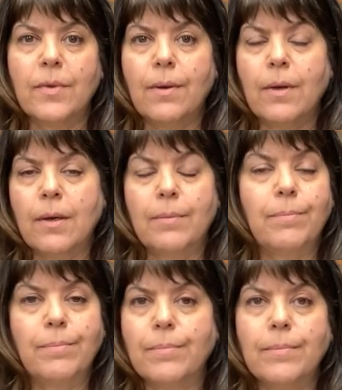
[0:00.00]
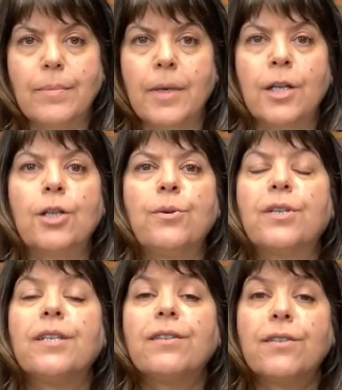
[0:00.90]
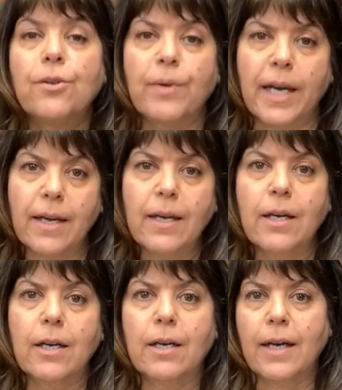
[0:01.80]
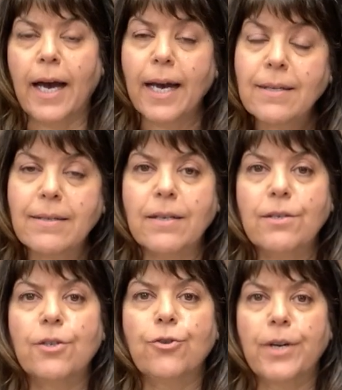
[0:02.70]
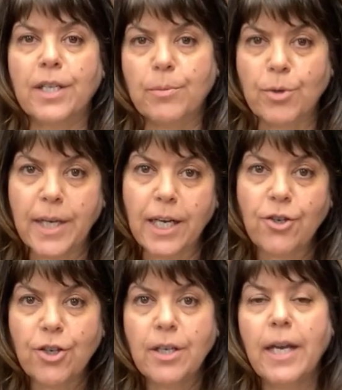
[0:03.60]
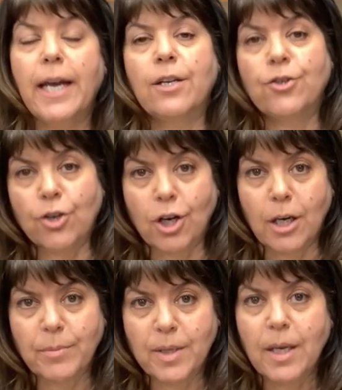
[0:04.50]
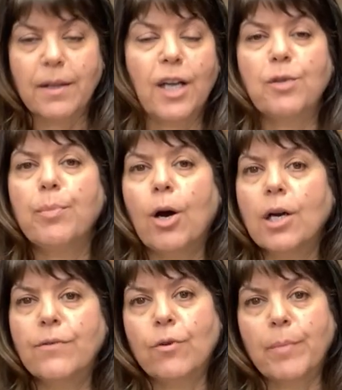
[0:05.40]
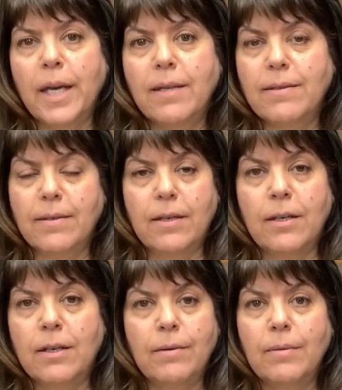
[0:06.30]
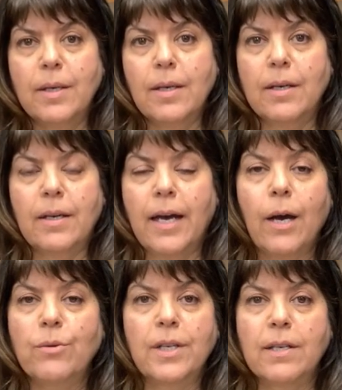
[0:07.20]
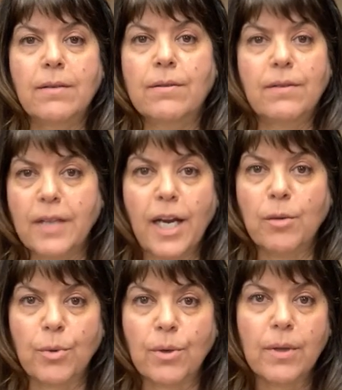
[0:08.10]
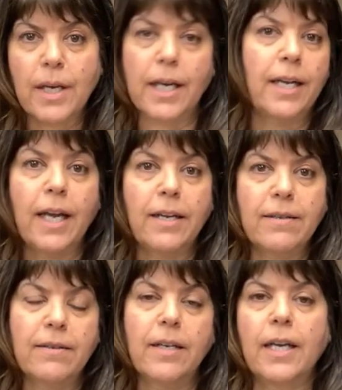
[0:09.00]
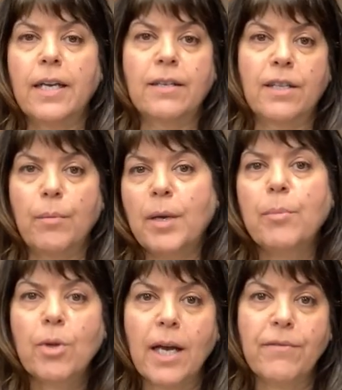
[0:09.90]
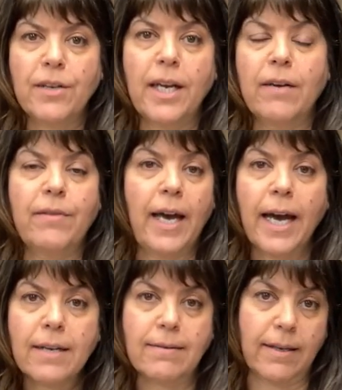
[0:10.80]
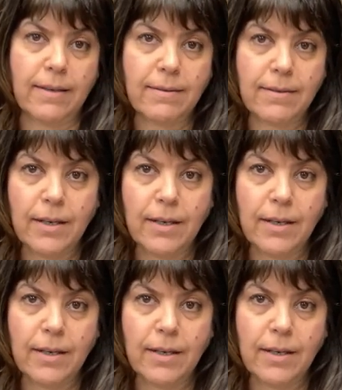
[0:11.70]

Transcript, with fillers: uh, includes considering access to transportation and jobs. That's part of what makes uh, housing sustainable in any city is that people have to have access